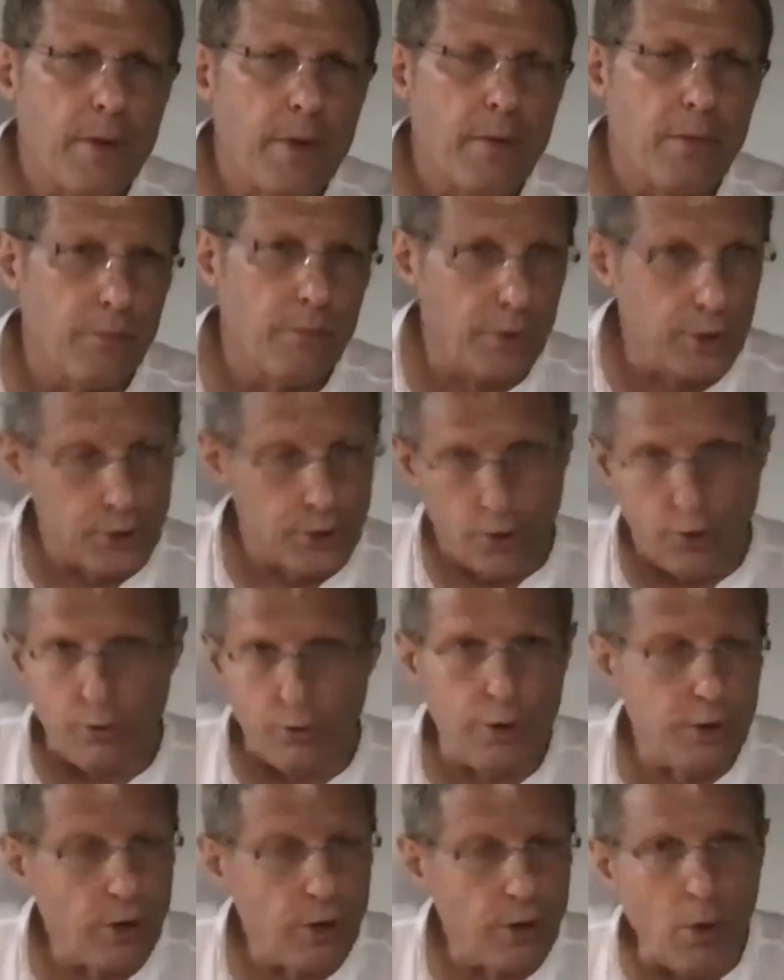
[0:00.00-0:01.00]
We
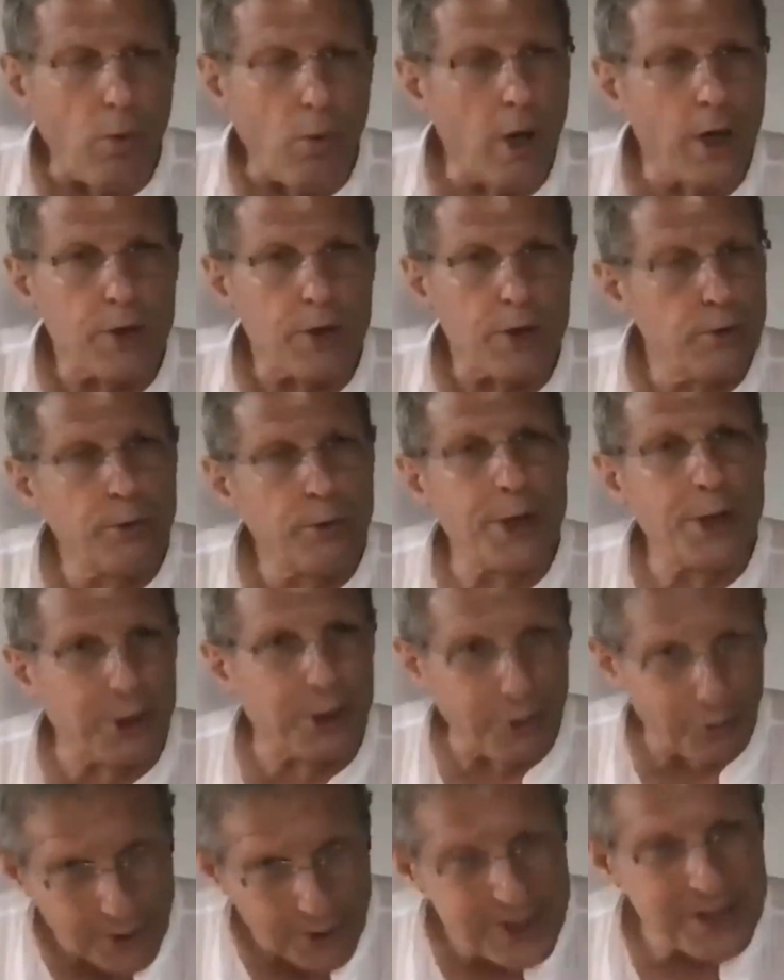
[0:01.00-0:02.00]
certainly don't want to
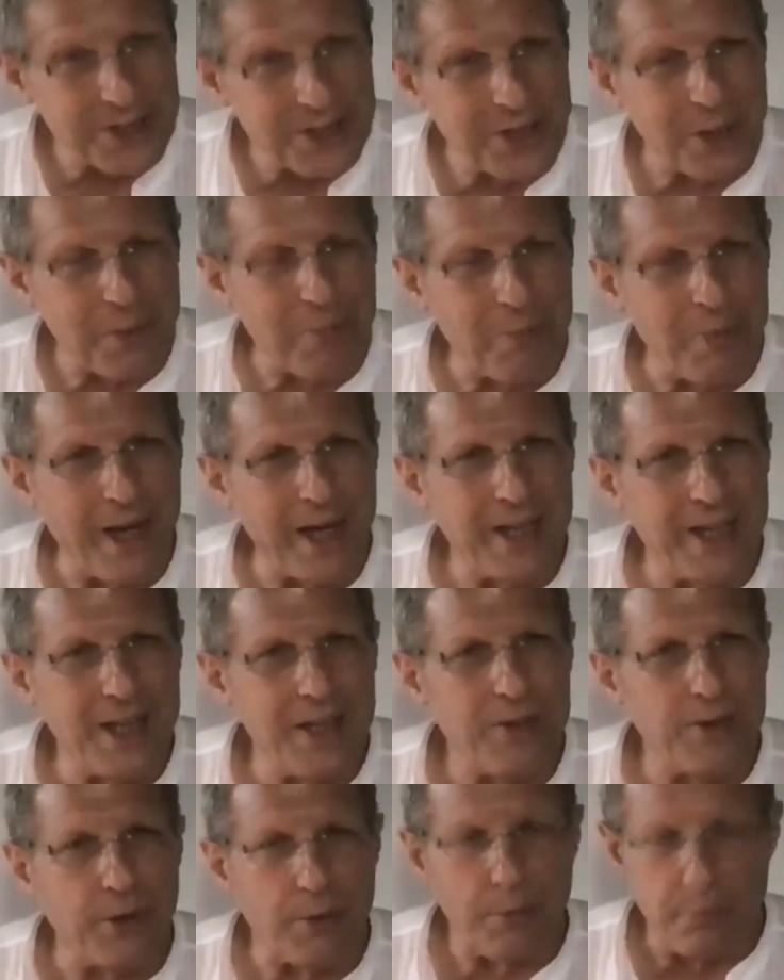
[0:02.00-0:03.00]
increase the pain
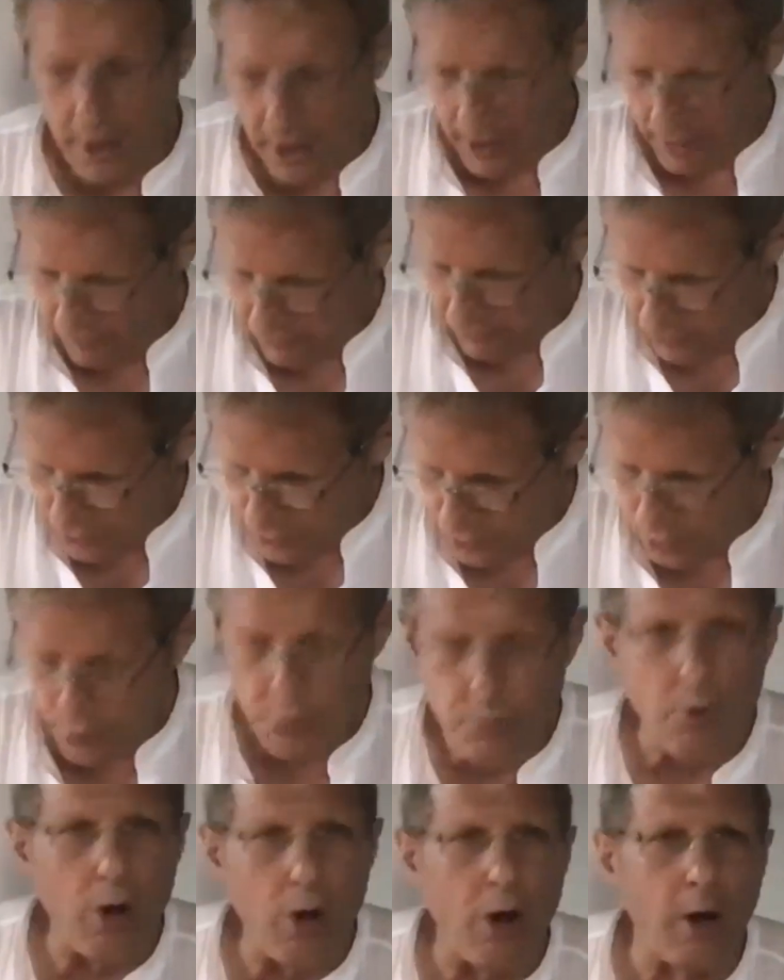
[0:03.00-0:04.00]
either. But if
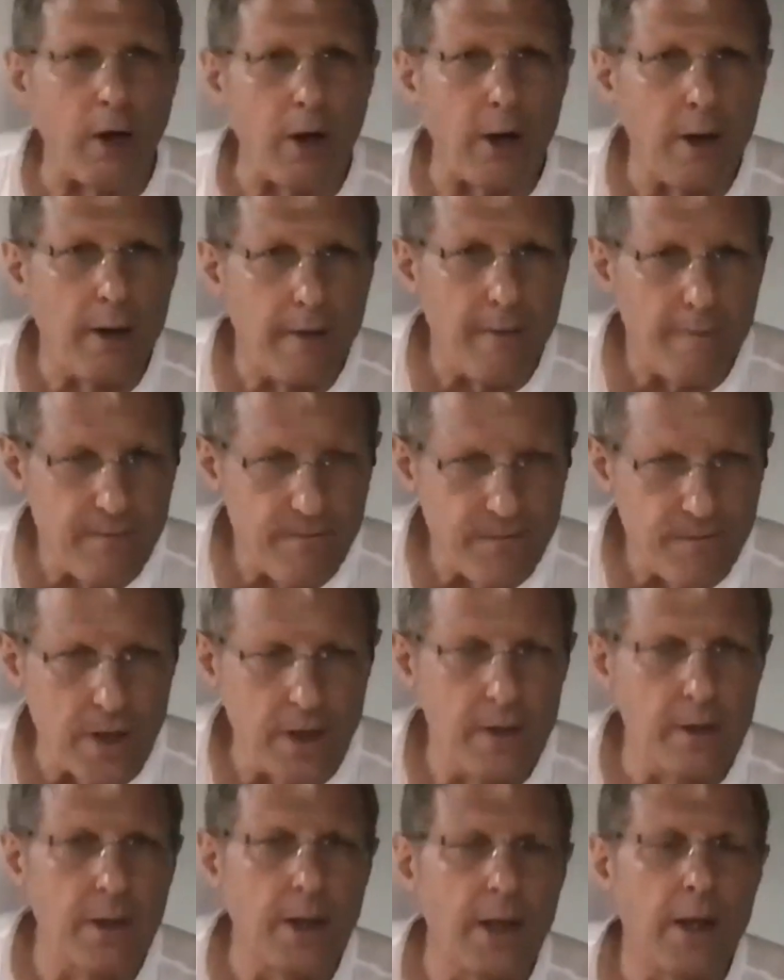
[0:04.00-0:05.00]
you are
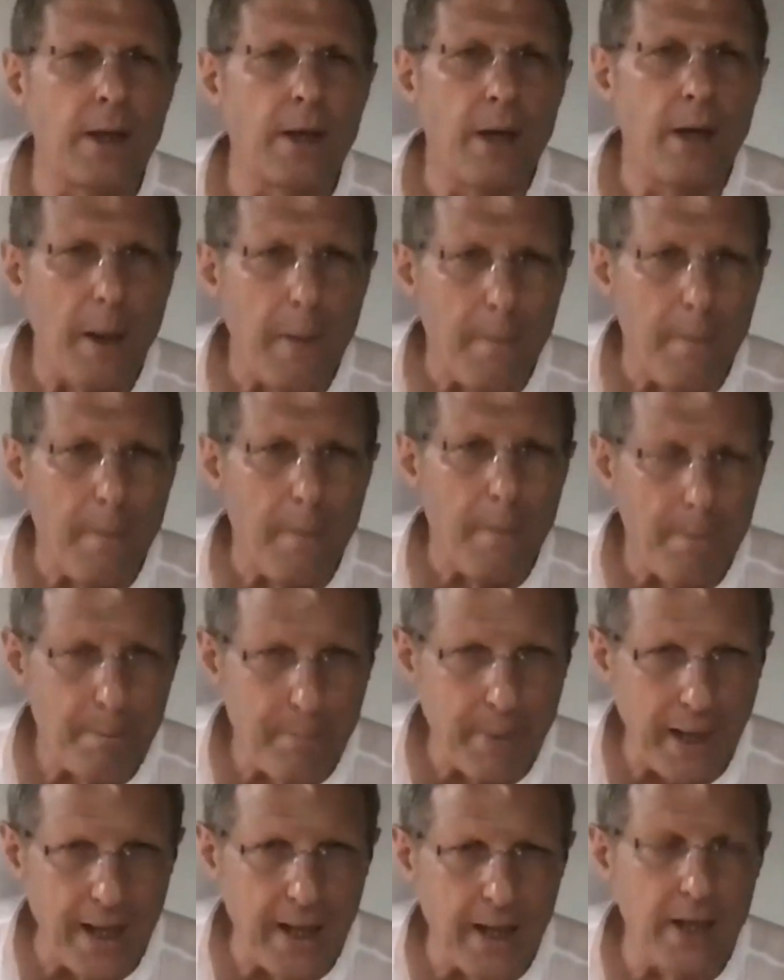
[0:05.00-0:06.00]
feeling
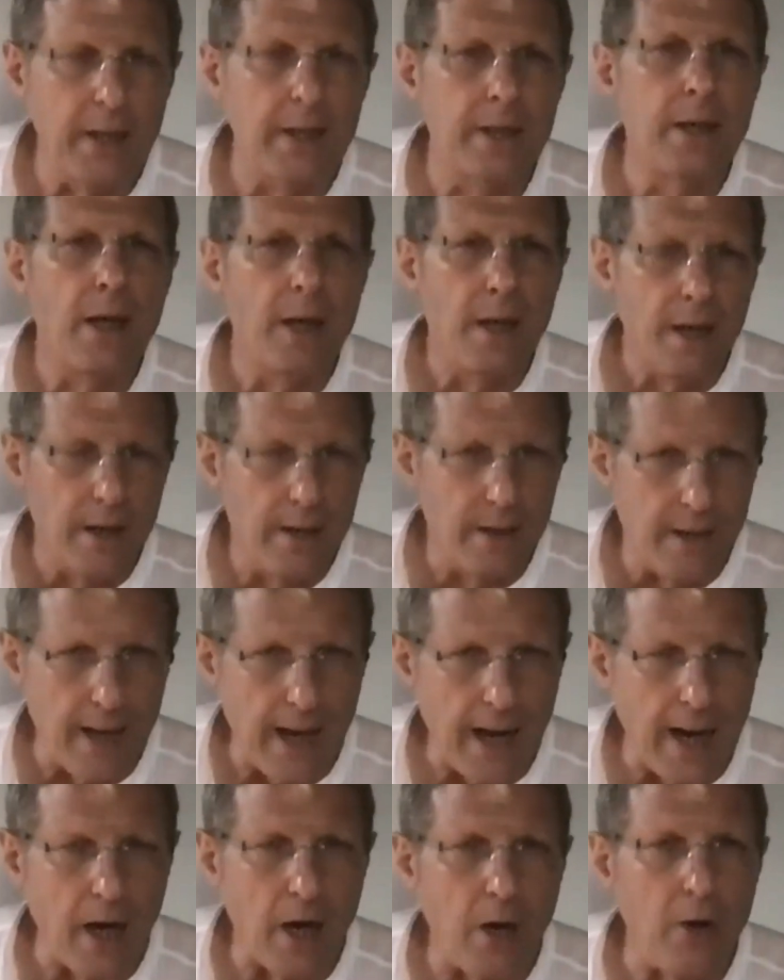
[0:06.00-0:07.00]
pain
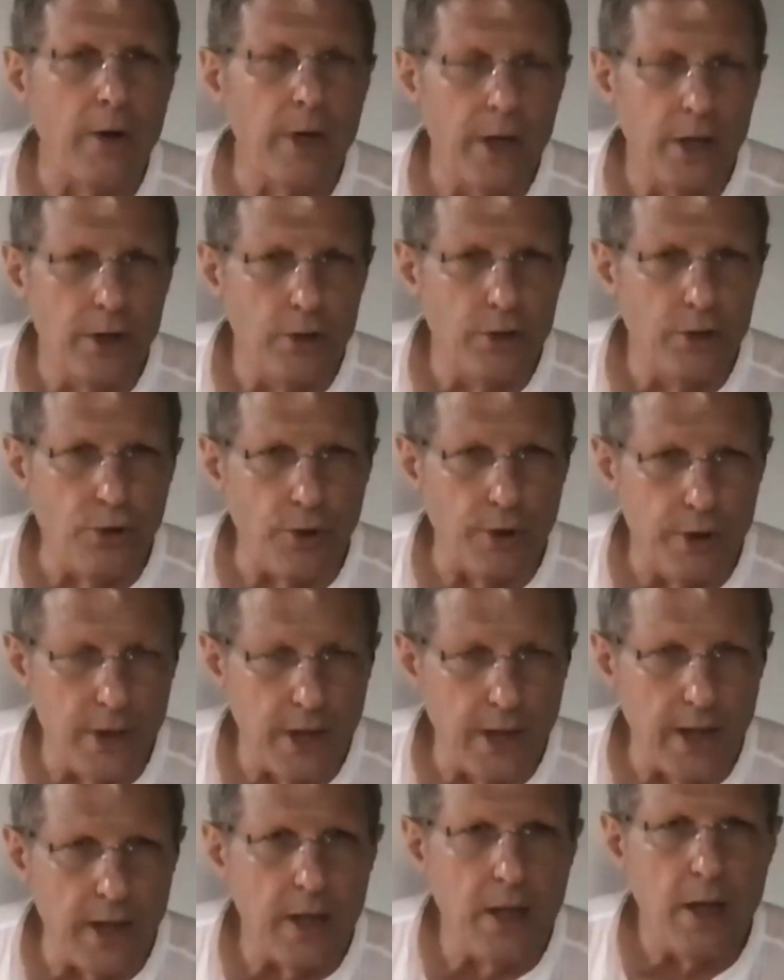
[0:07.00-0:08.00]
now in your
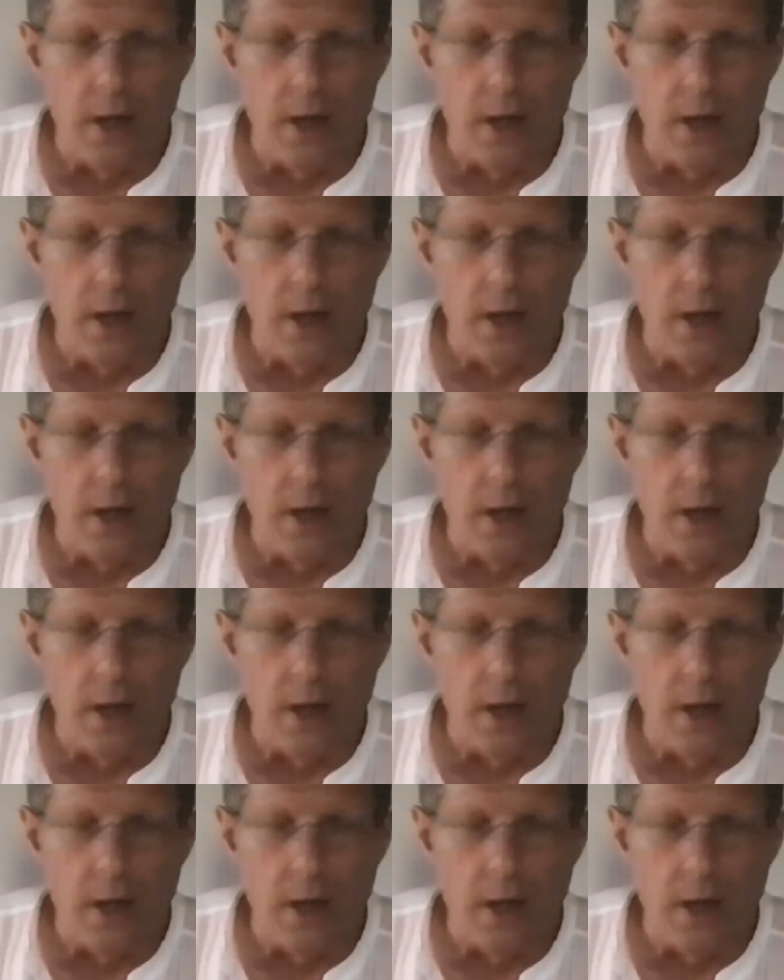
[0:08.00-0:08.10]
knee,